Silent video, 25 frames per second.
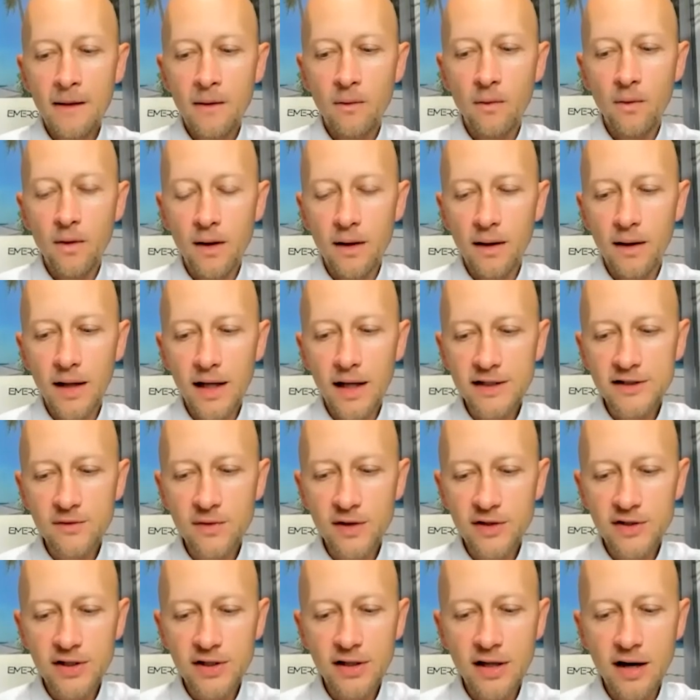Well, last
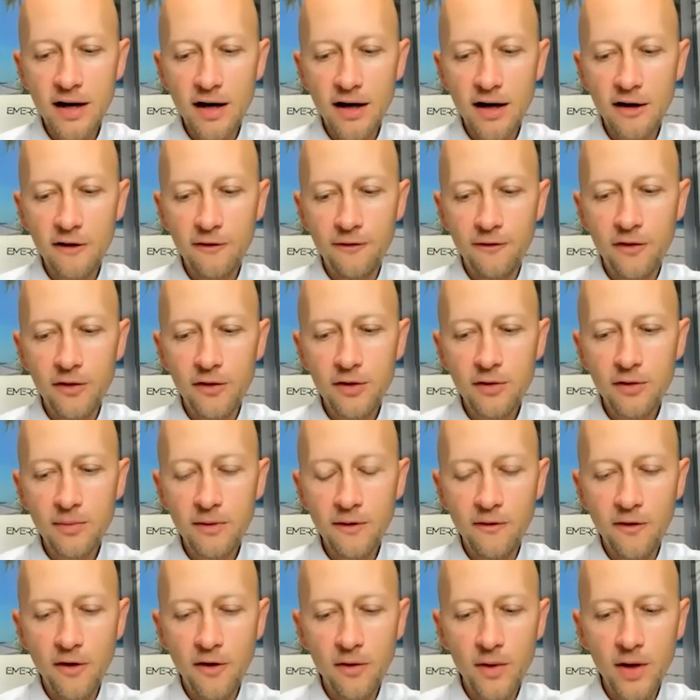question that I have for you
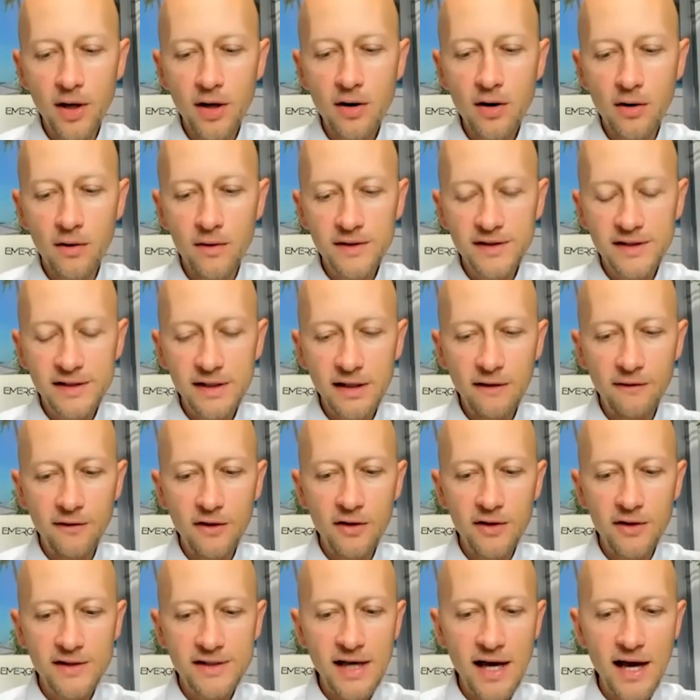before we go is, if
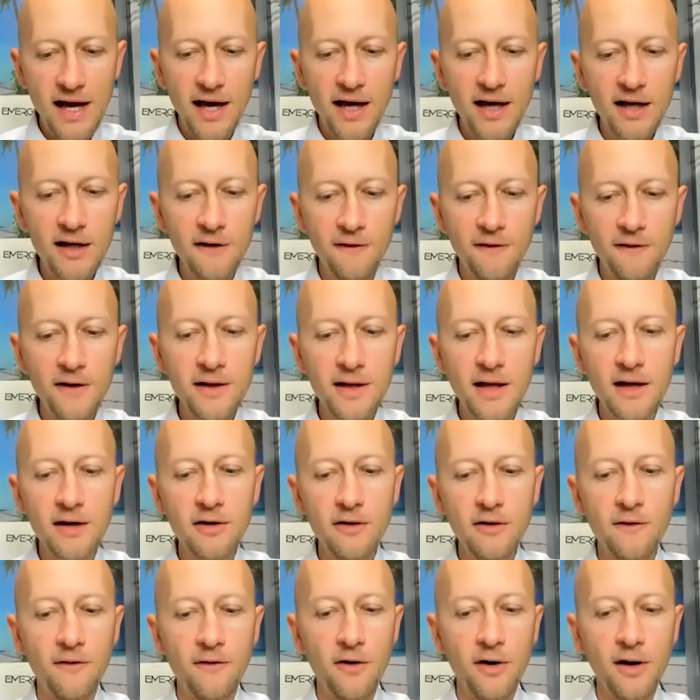there is anything that
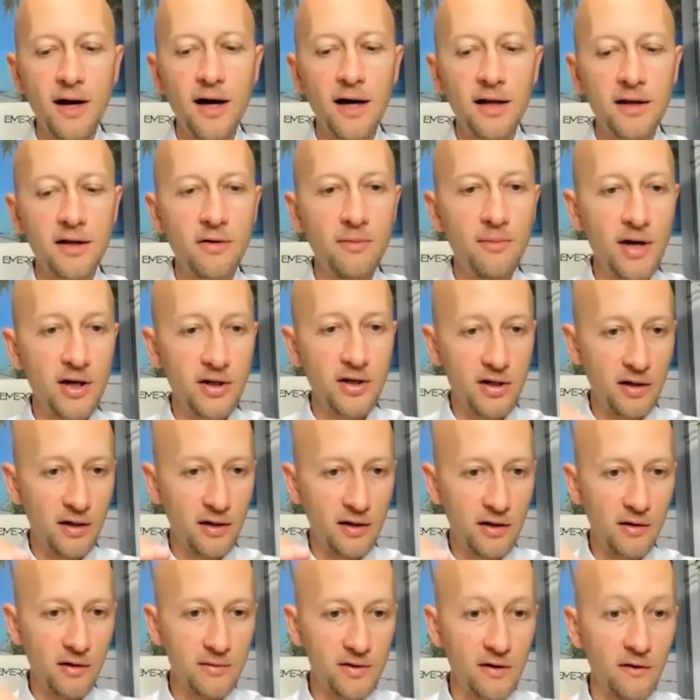you forgot to mention in
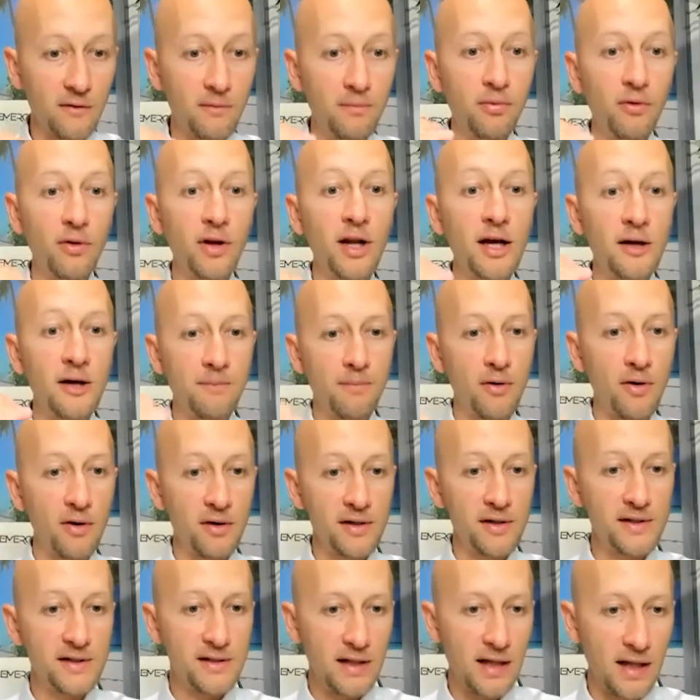terms of bullet
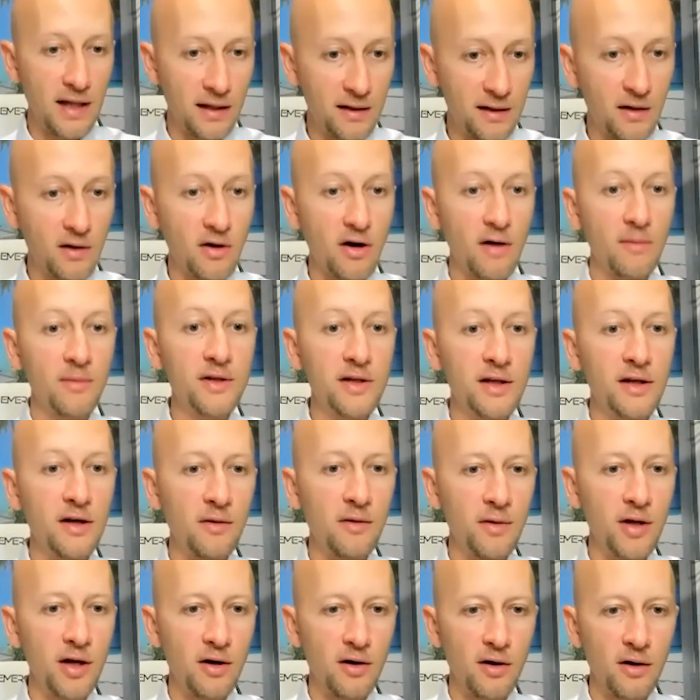points, like the common
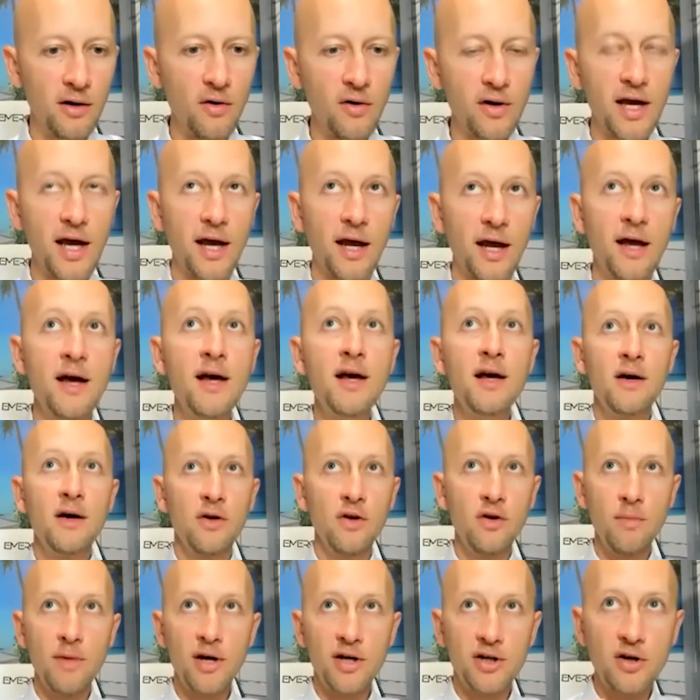denominator. Okay,
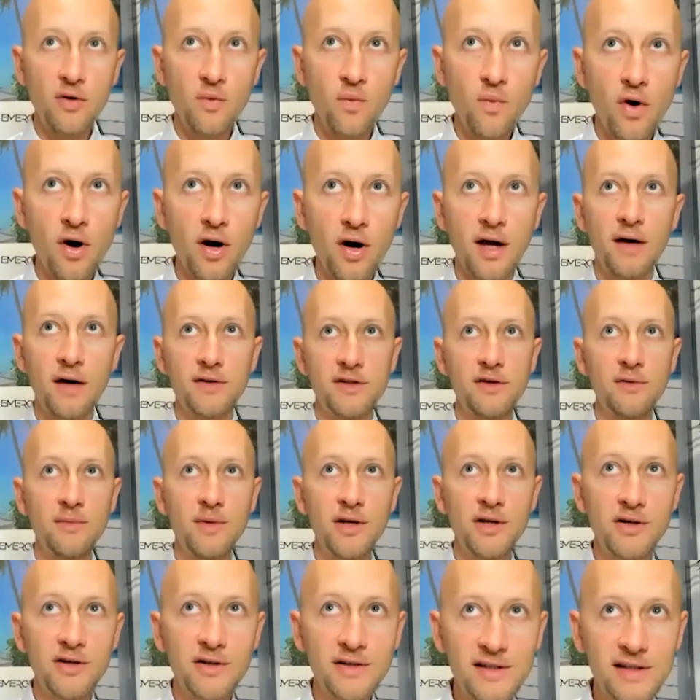you mentioned workouts, you
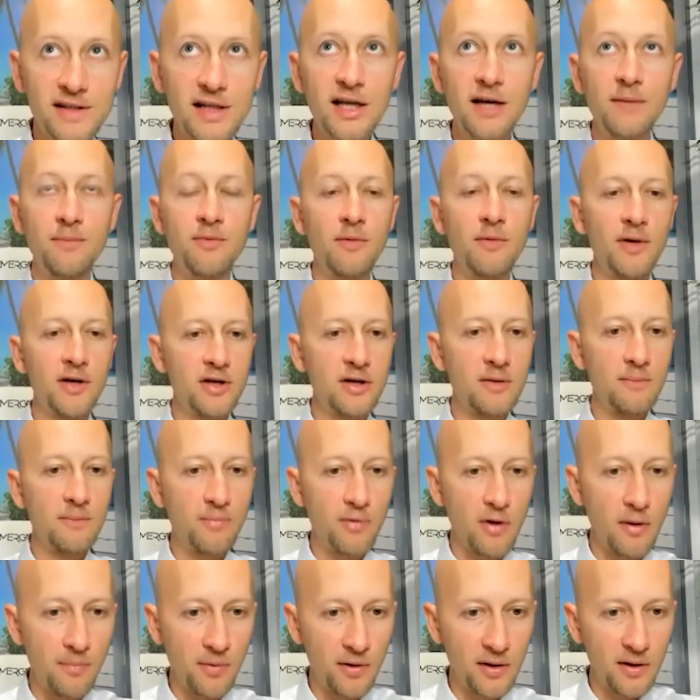mentioned sleep, you mentioned
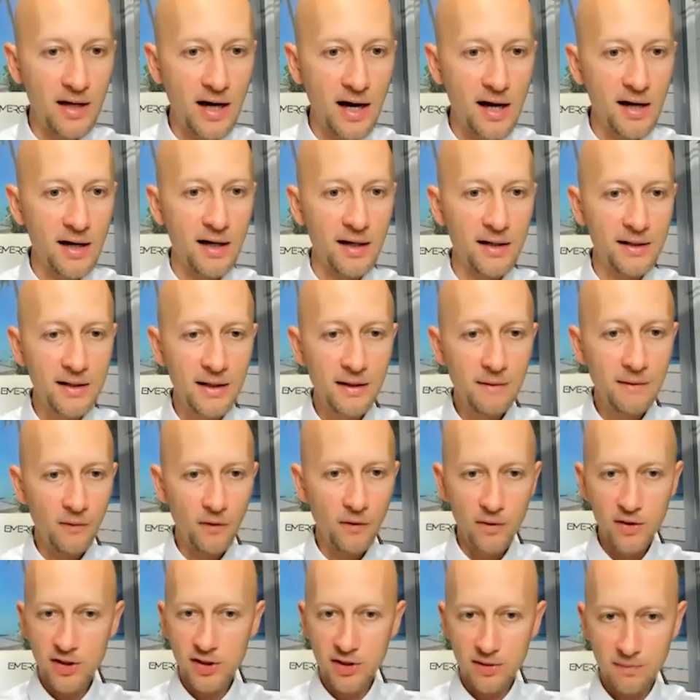proper diet,
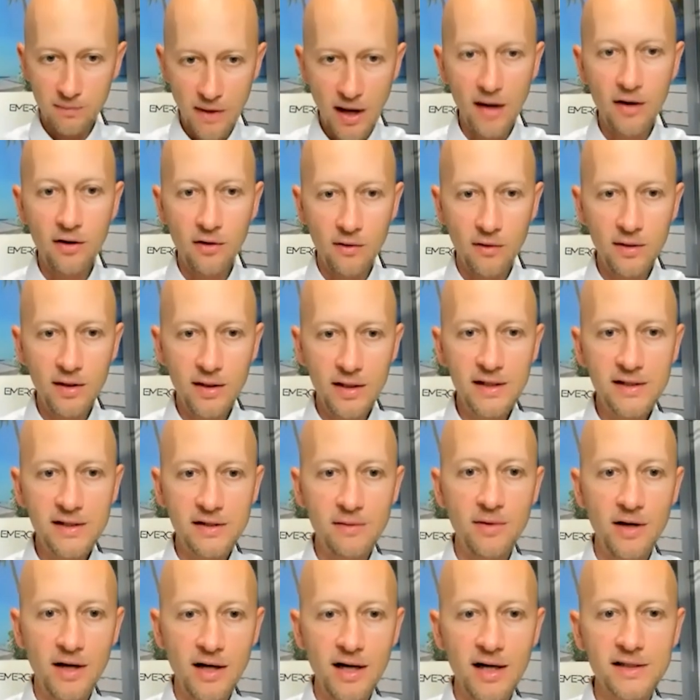which I know it needs to
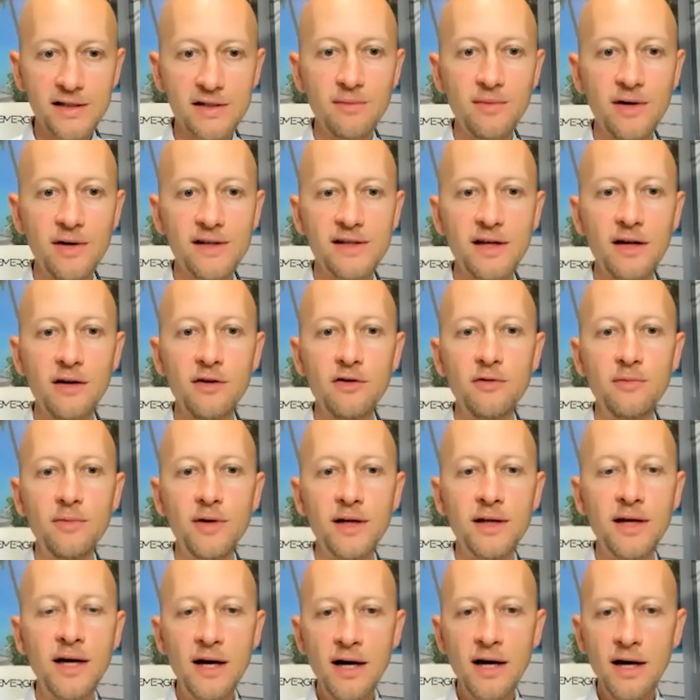be customized a little
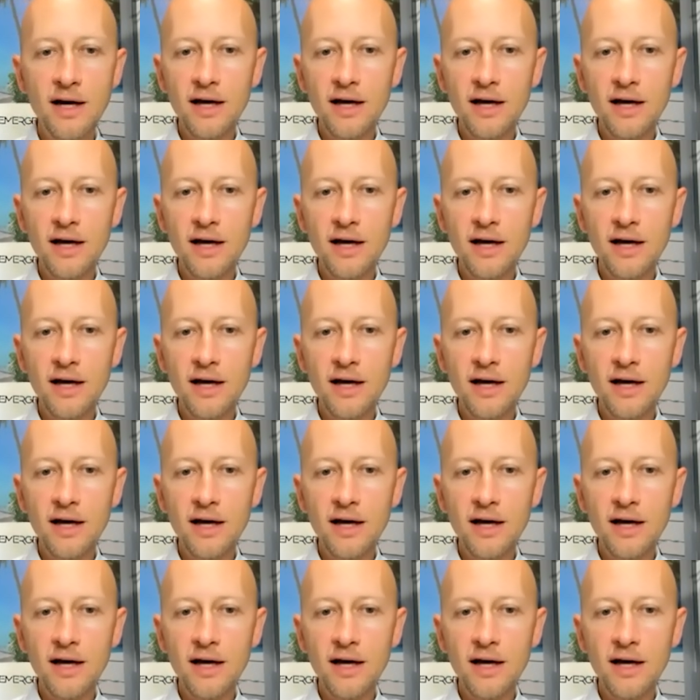bit.